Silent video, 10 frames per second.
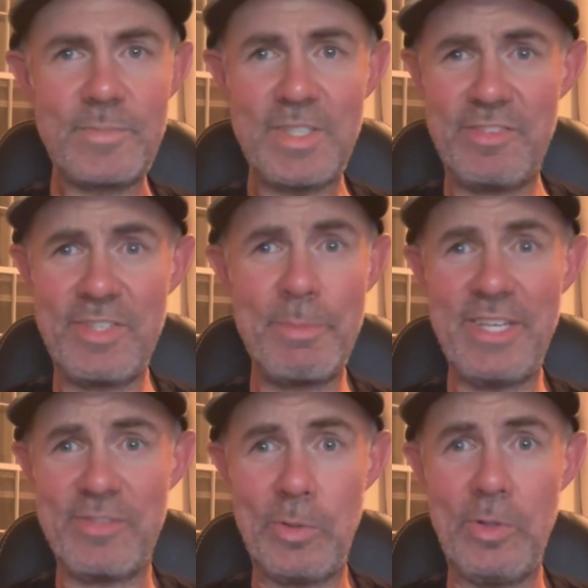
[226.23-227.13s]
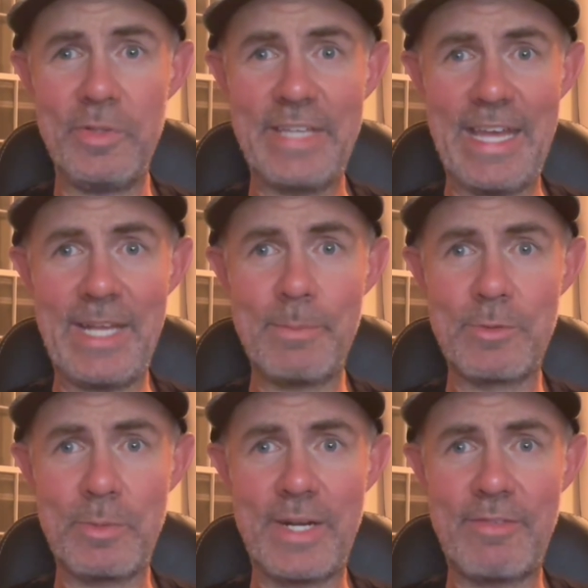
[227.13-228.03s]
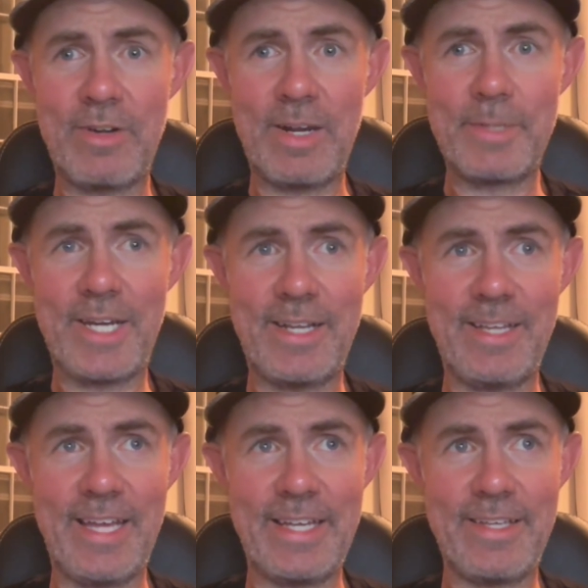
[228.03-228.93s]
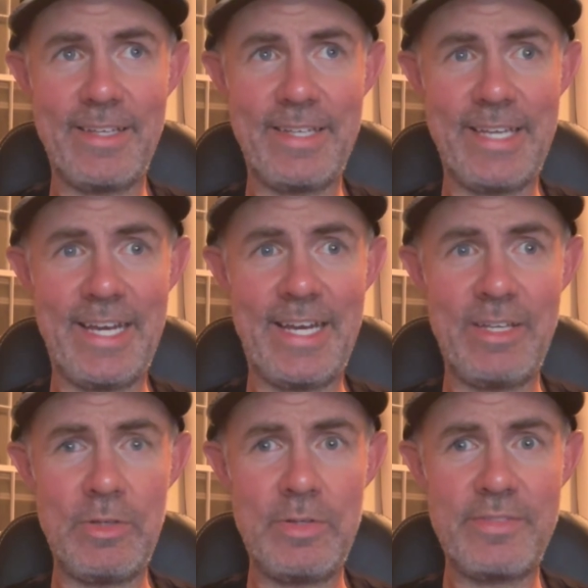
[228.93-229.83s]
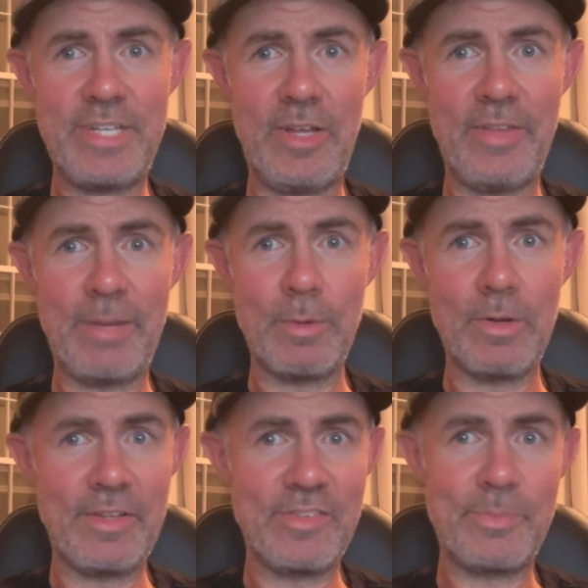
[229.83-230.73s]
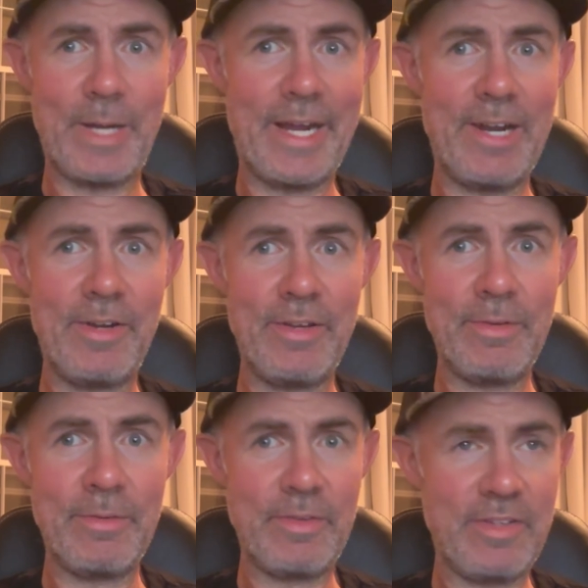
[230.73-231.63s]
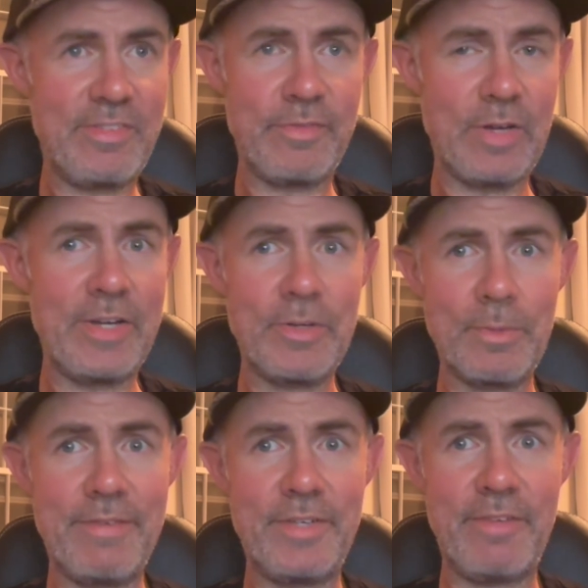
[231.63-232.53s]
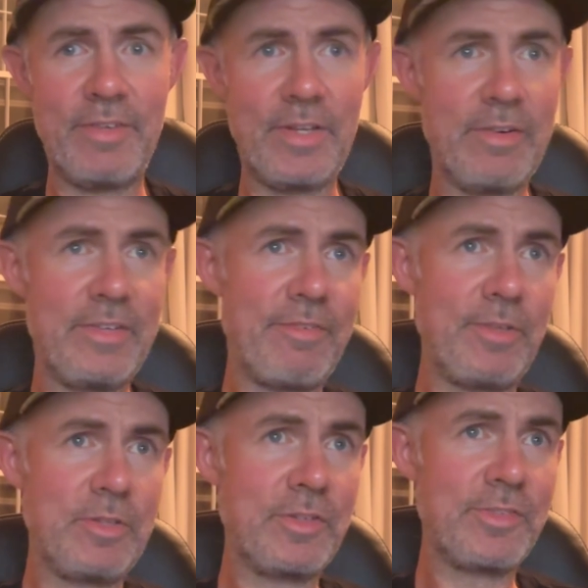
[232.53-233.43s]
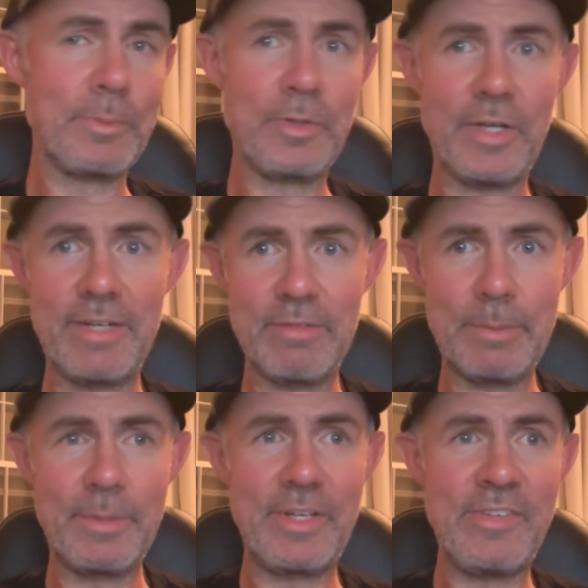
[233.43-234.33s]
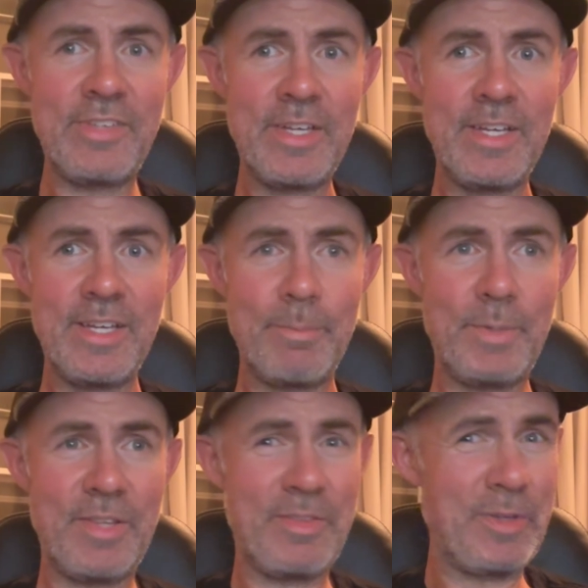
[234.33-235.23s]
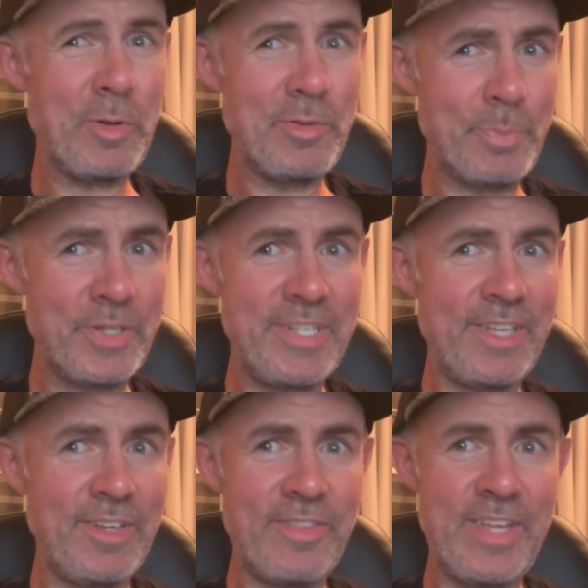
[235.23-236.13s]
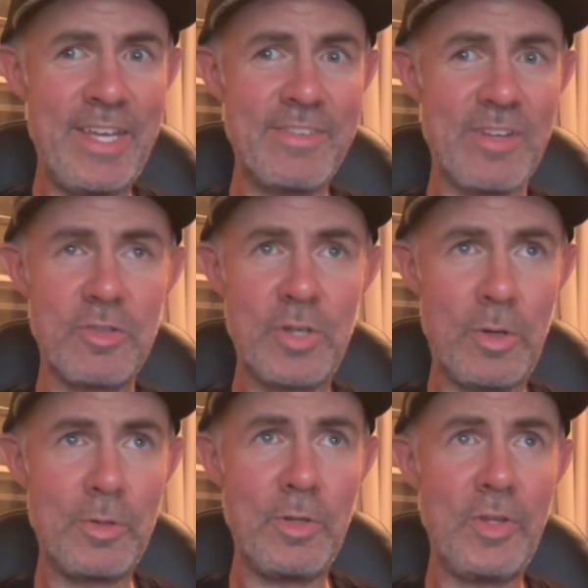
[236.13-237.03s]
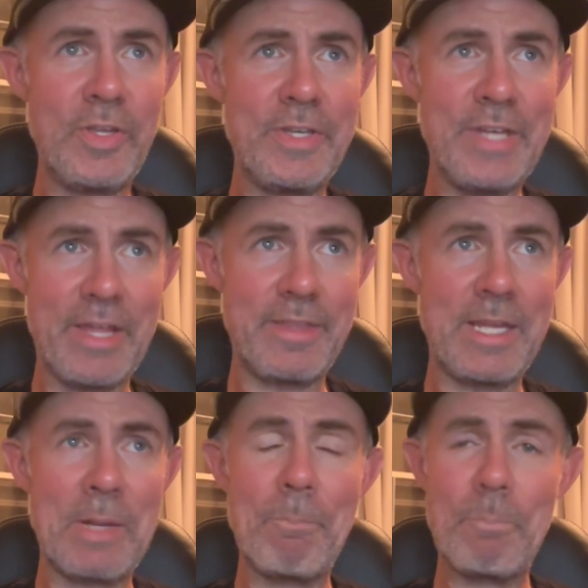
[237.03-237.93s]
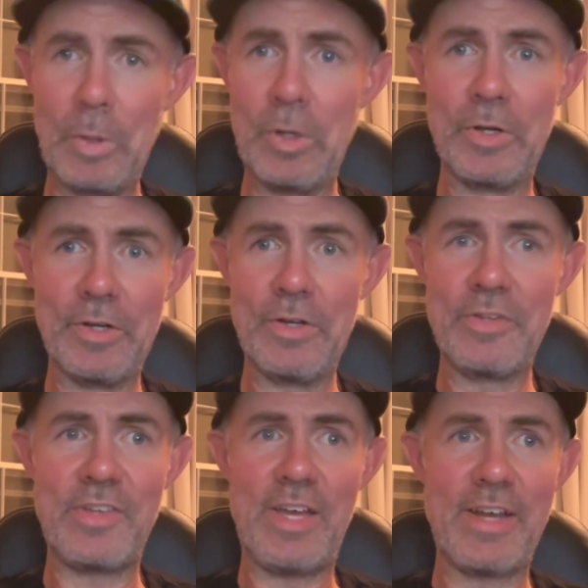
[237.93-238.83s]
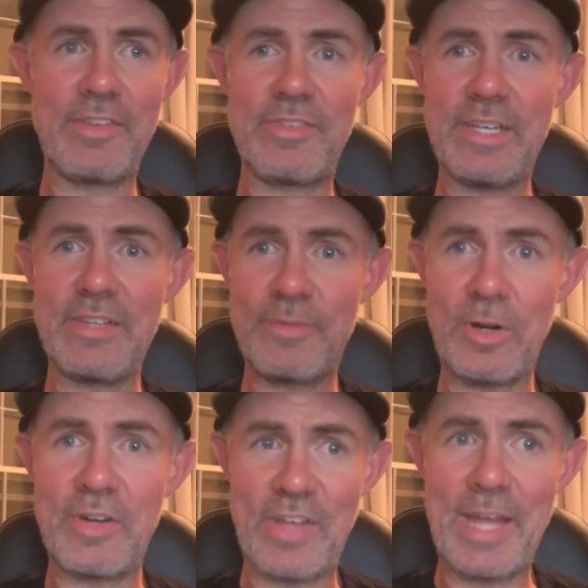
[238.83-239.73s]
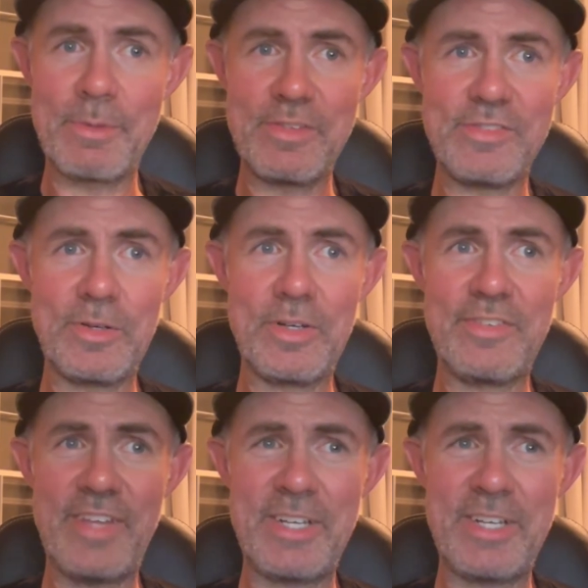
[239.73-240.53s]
some of these old games or whatever, I'm kind of like, yeah, you can tell they were inspired and this is very derivative and they definitely took some creative liberties. But those particular things are total nothing burgers, honestly, as far as I'm concerned. It's like